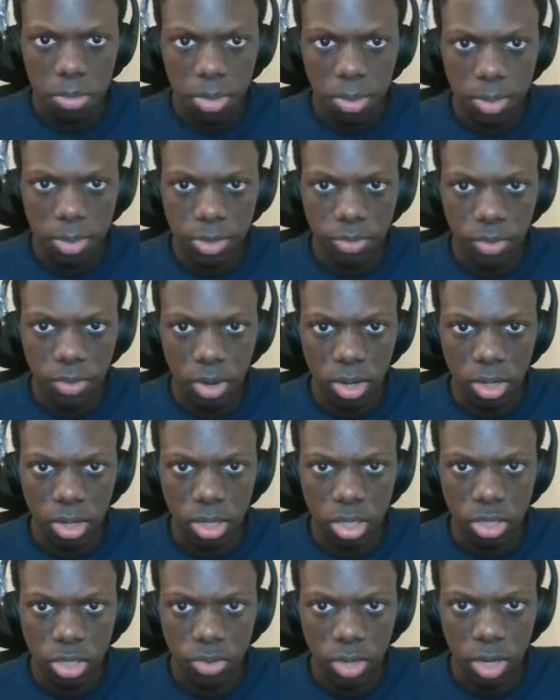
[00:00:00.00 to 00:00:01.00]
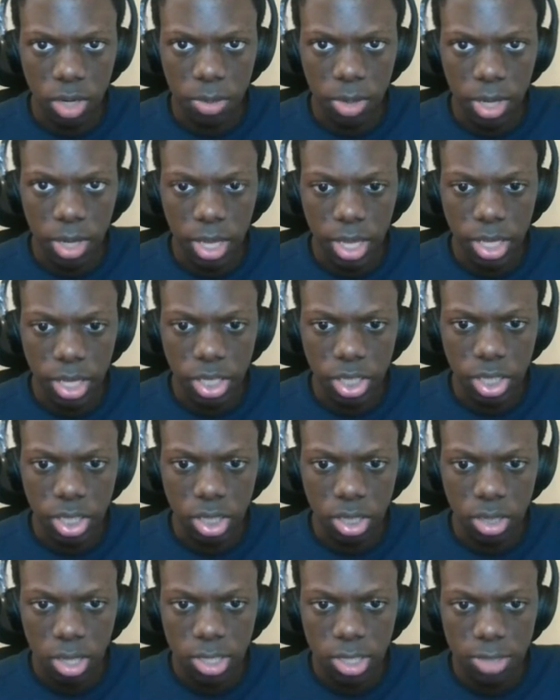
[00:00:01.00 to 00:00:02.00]
Mommy's friend, drawn by
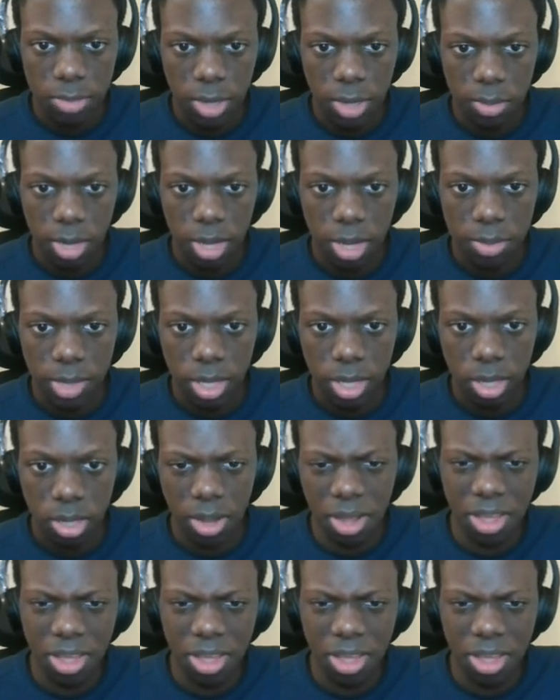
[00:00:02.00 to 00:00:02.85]
Angie. This is my mommy.